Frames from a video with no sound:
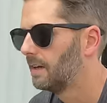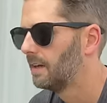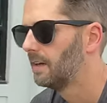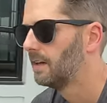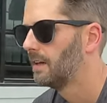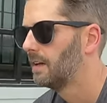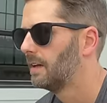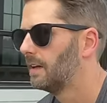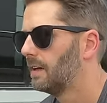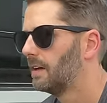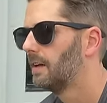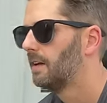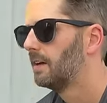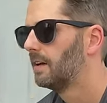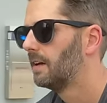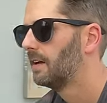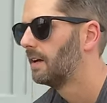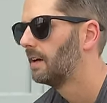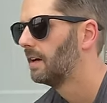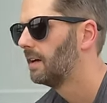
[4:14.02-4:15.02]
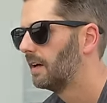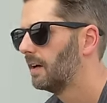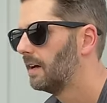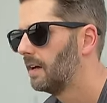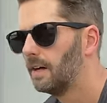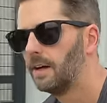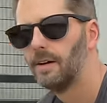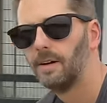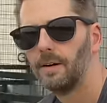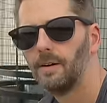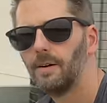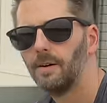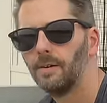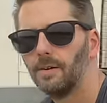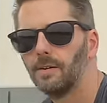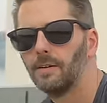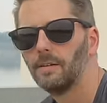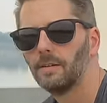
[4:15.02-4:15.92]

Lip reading: wear. I like shorts with pockets,